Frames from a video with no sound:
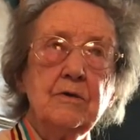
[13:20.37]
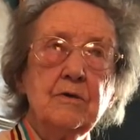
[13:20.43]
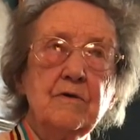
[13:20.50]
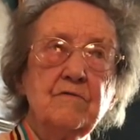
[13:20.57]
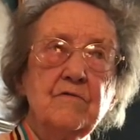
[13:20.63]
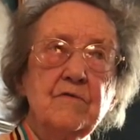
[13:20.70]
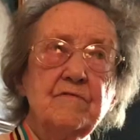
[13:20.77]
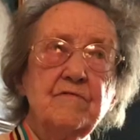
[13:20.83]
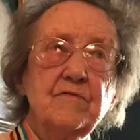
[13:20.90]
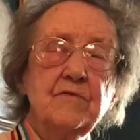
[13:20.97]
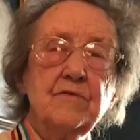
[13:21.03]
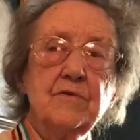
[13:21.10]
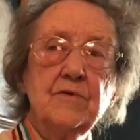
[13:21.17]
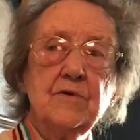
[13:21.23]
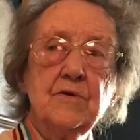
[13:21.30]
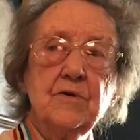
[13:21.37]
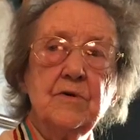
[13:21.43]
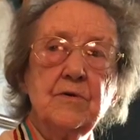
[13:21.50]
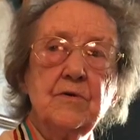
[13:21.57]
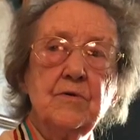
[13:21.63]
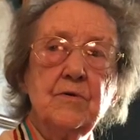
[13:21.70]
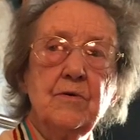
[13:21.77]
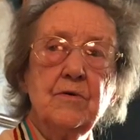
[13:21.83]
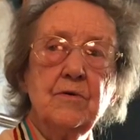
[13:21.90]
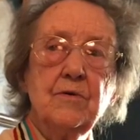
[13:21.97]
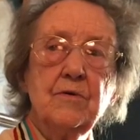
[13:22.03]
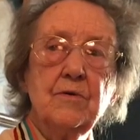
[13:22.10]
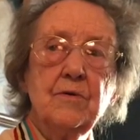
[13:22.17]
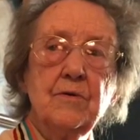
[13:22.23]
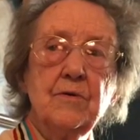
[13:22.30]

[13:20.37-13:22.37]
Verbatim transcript: Du kan ju berätta om